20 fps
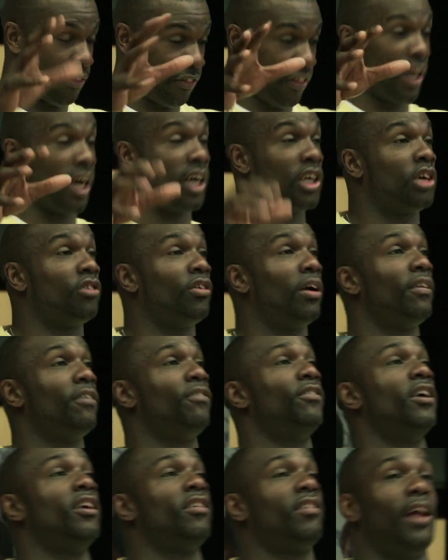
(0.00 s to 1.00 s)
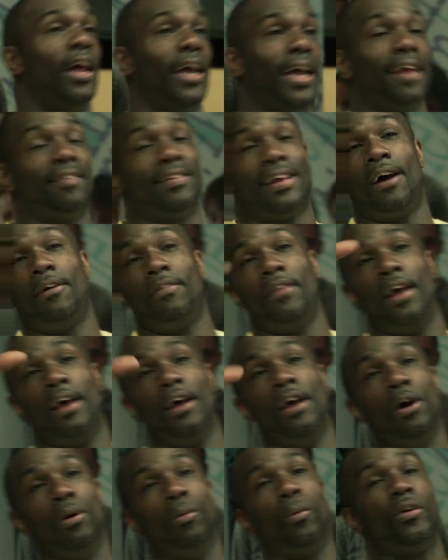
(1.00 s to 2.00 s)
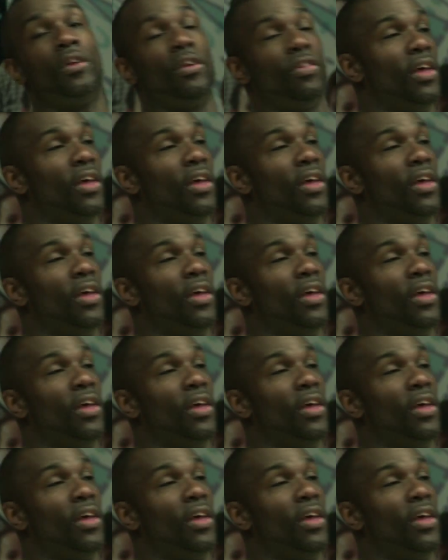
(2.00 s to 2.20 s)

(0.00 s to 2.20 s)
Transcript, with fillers: I think I should run the first leg. It's out there. What do you